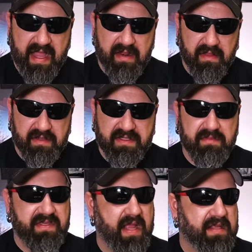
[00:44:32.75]
And there's
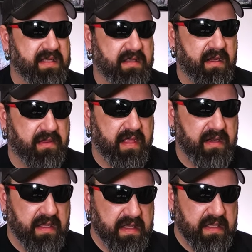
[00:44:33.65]
some states out there
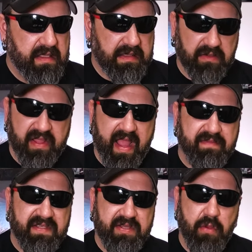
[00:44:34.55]
that literally
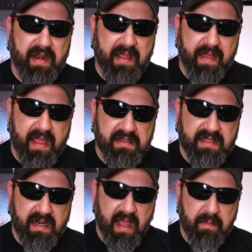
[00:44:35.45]
have so many
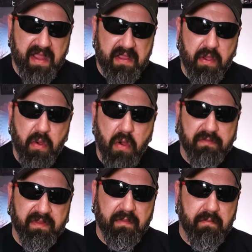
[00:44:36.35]
bands that I might go
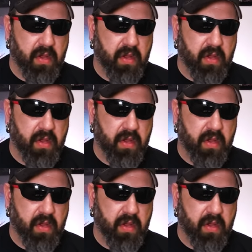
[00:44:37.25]
over them